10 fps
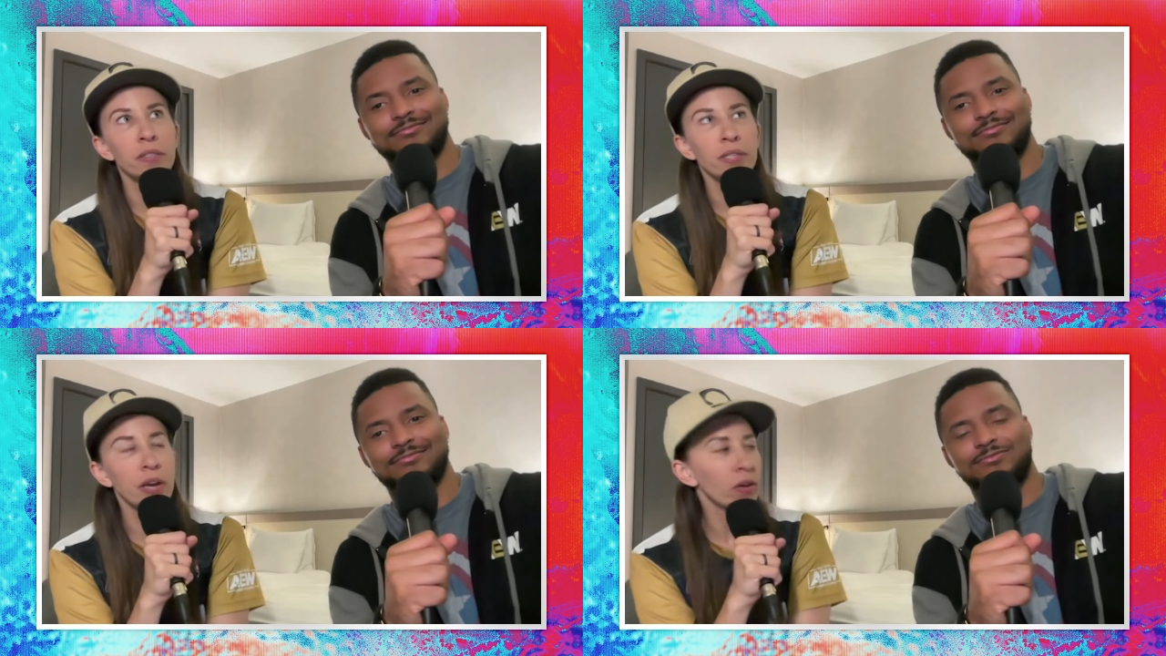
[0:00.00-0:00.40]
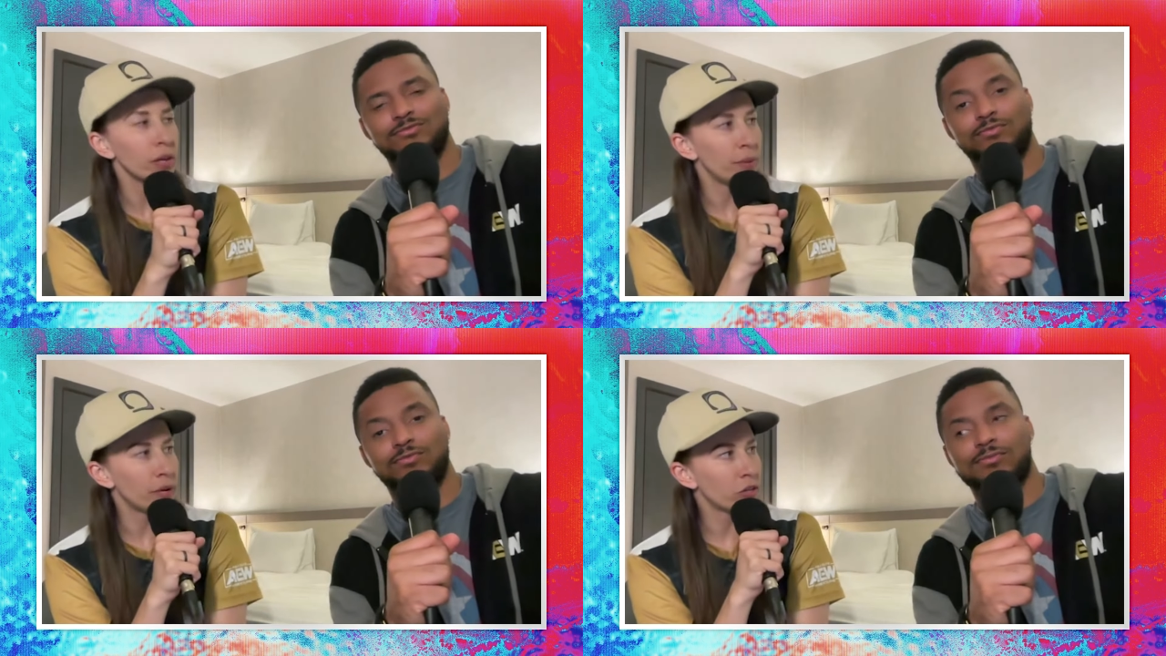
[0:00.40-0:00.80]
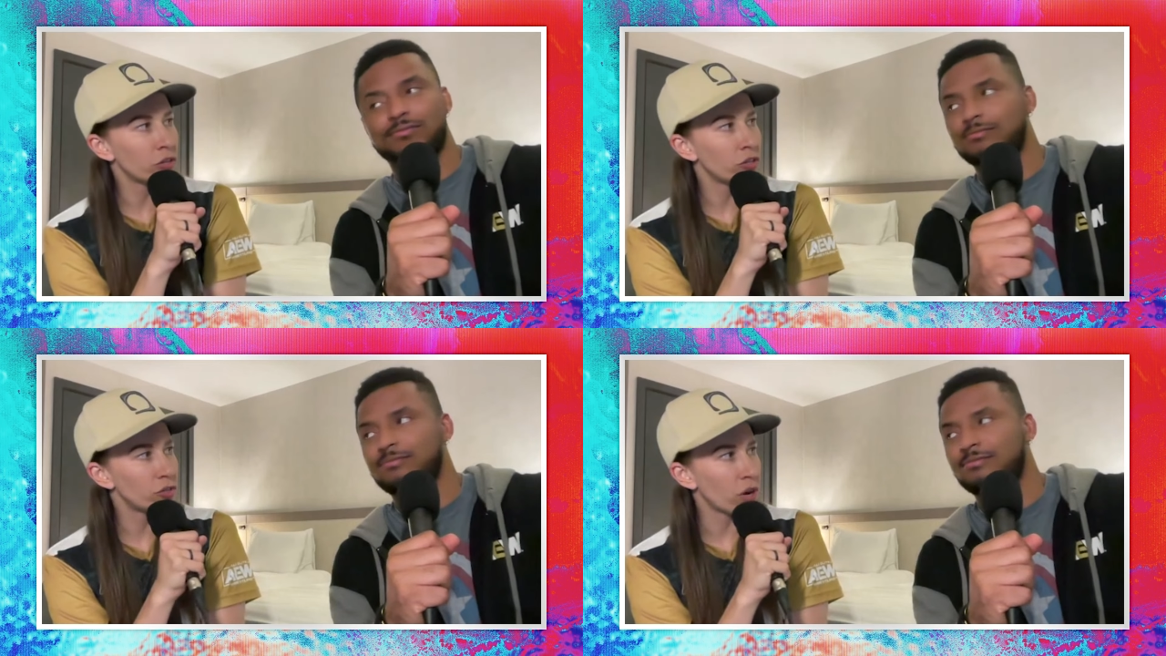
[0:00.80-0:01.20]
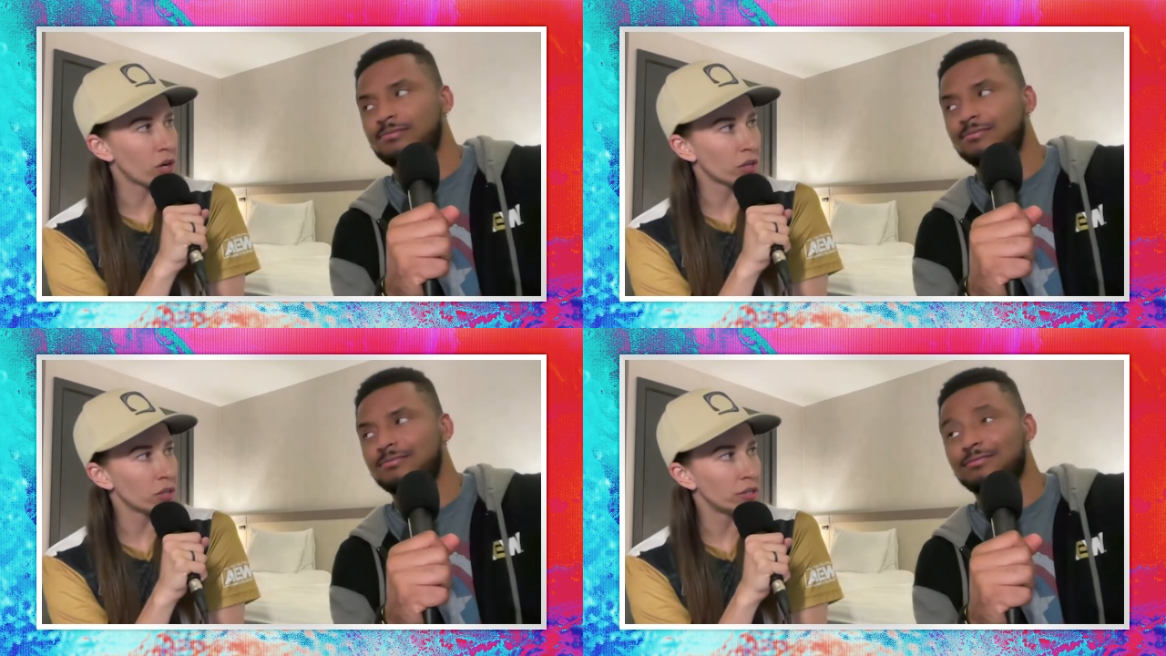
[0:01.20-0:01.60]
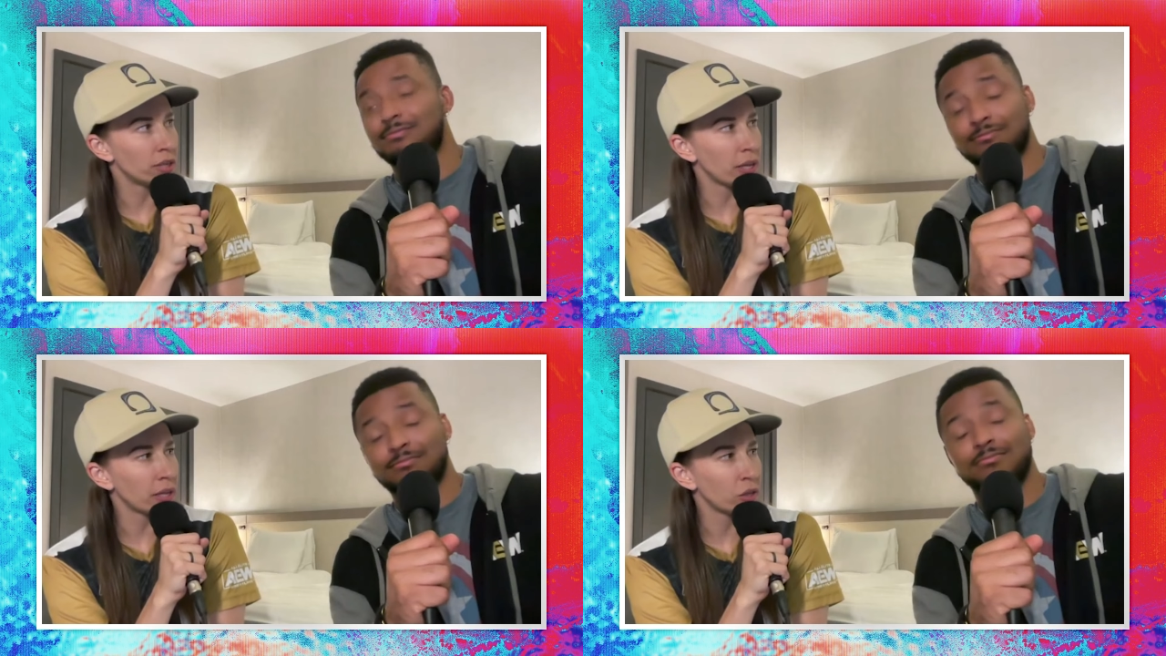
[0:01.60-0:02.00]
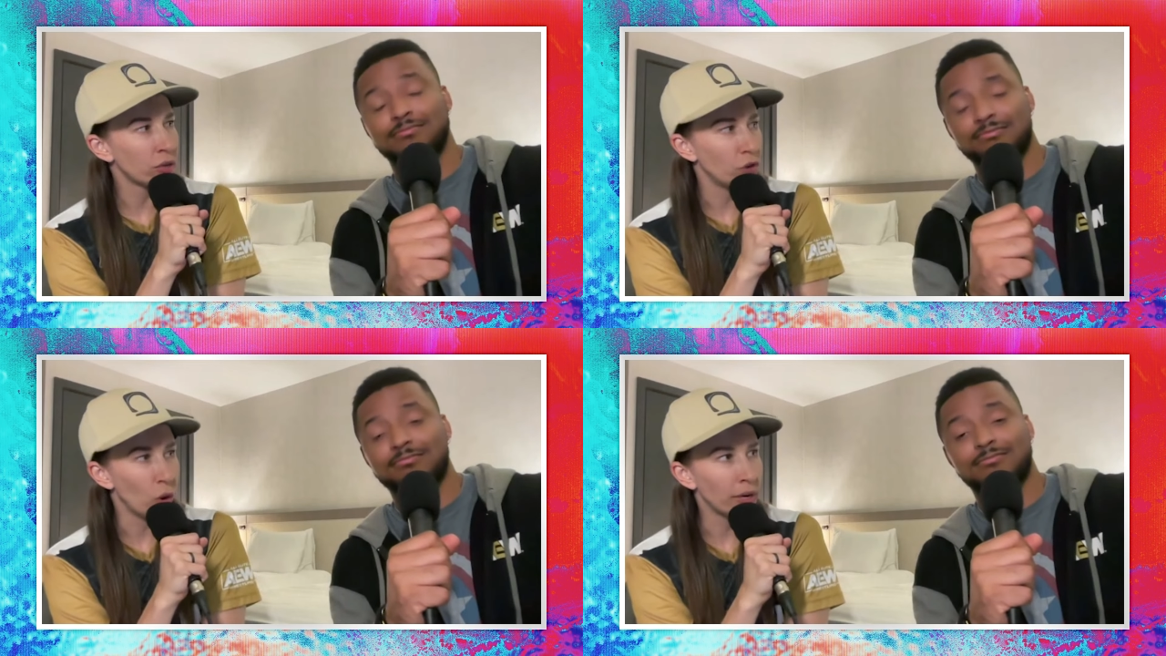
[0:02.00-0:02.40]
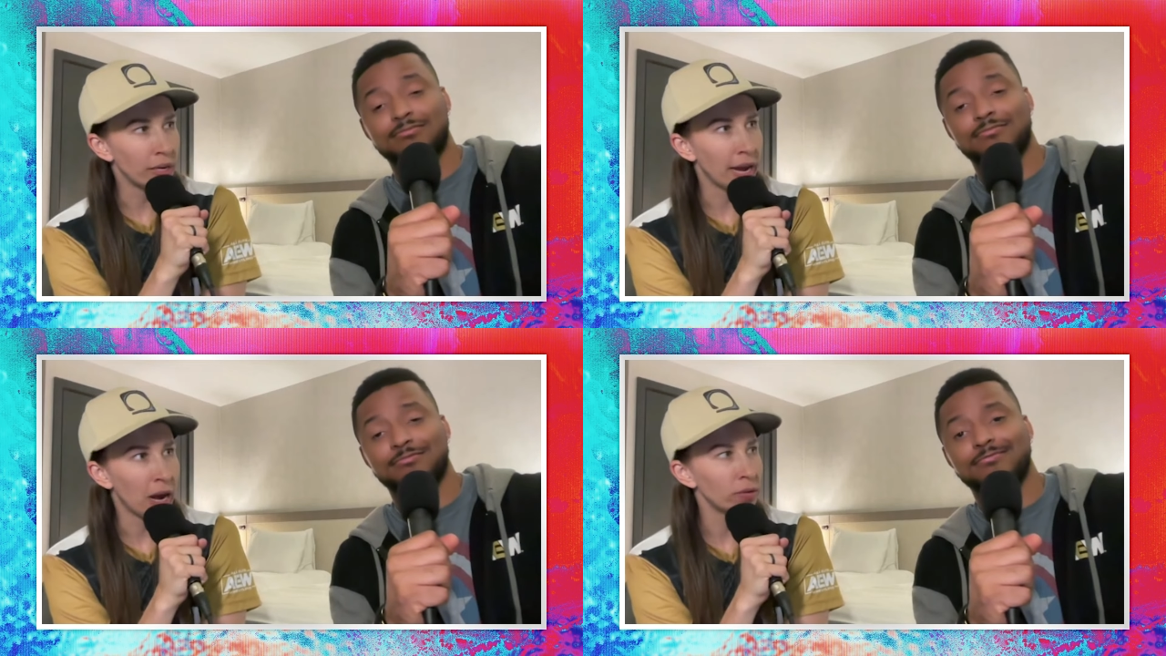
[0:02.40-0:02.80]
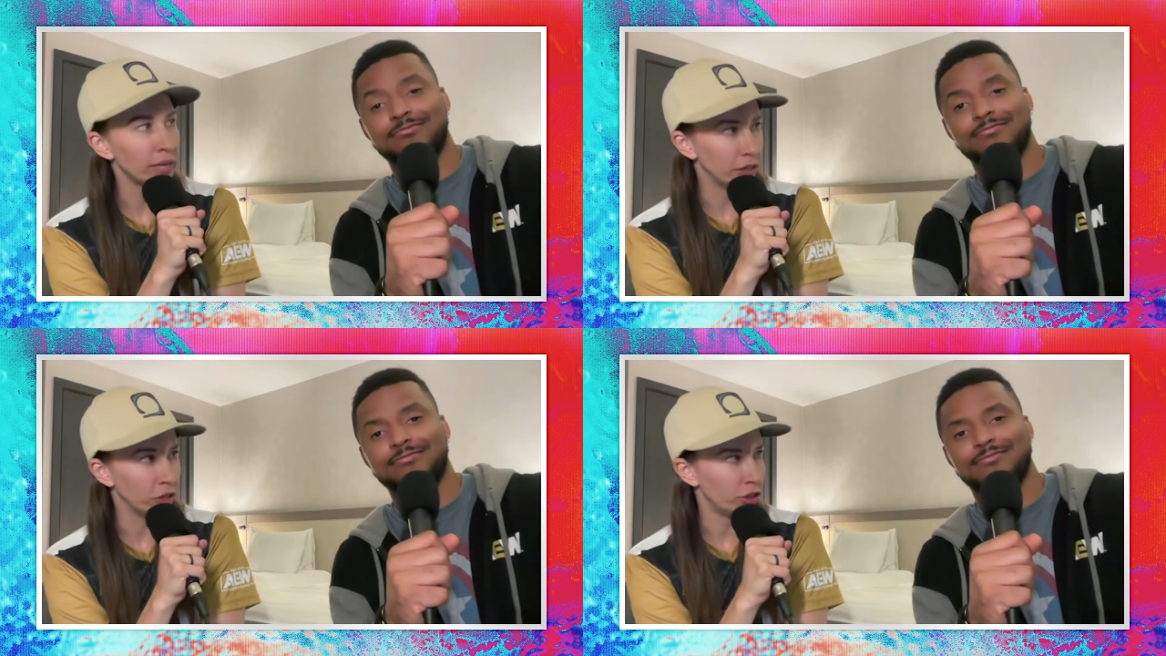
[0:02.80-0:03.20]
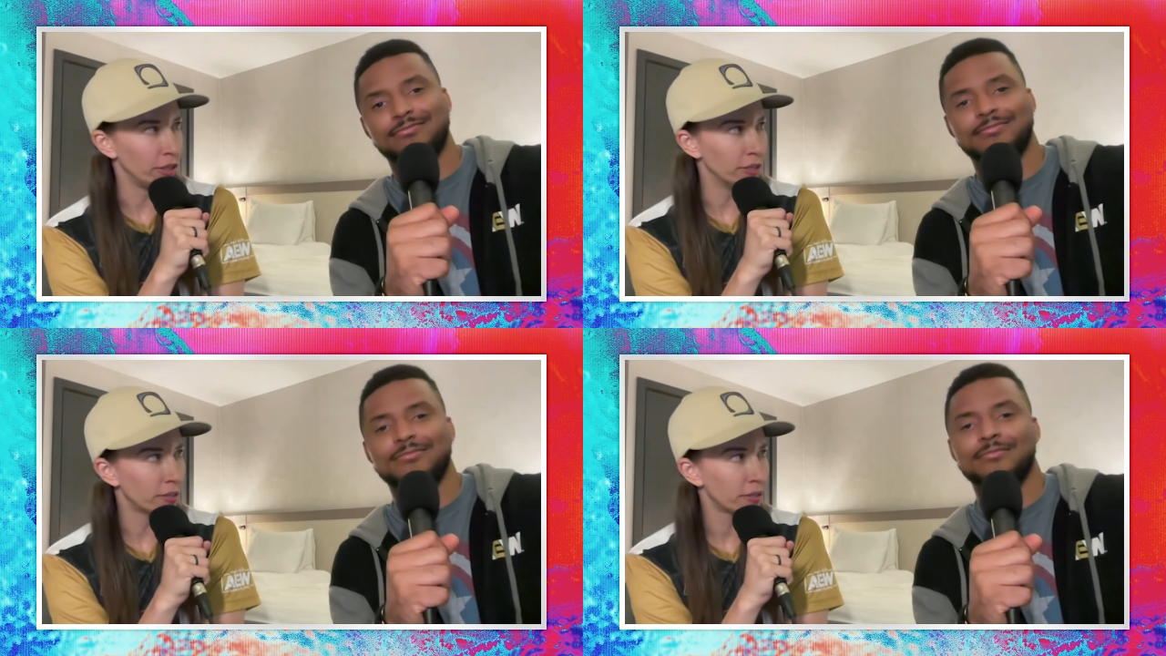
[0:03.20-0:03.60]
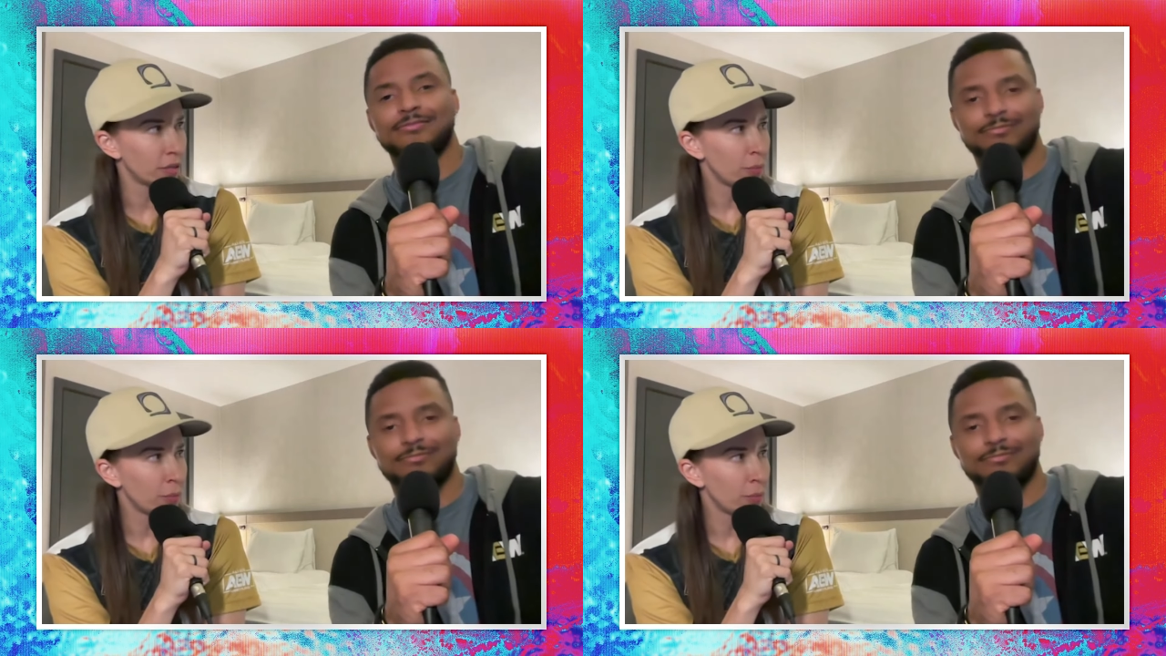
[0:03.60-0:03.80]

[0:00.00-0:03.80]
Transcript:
Speaker 1: scary because she's strong, she's silent. You have no idea how deadly she is.